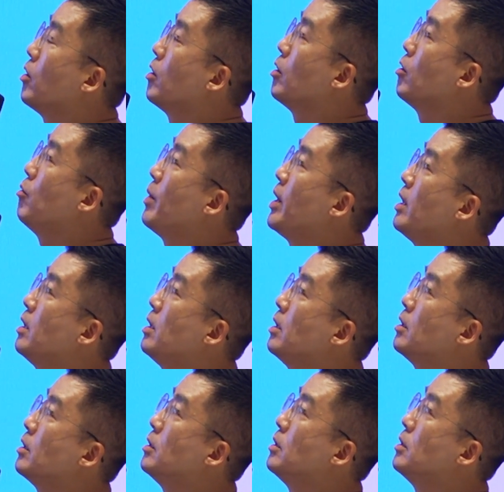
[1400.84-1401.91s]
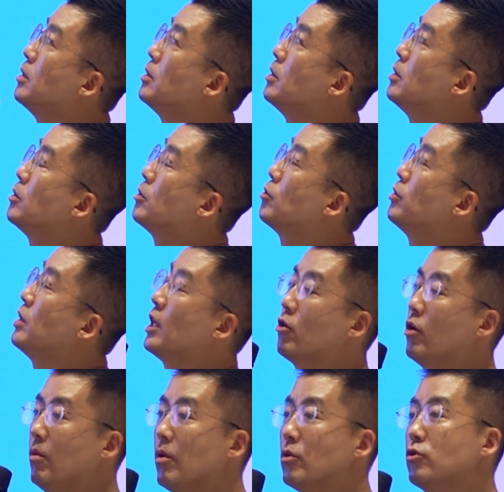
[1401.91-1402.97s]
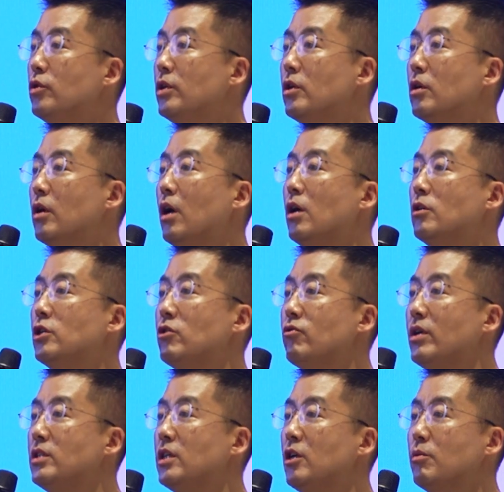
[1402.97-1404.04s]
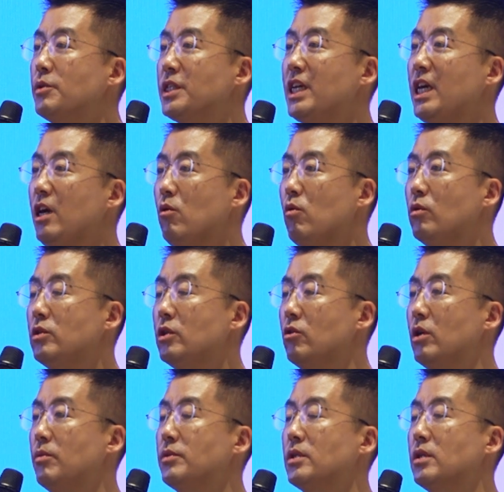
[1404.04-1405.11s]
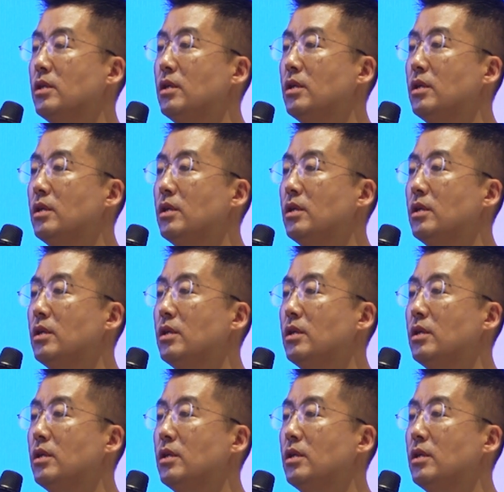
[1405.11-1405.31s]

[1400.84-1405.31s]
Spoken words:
You mean to decrypt, to generate the encryption key or decrypt?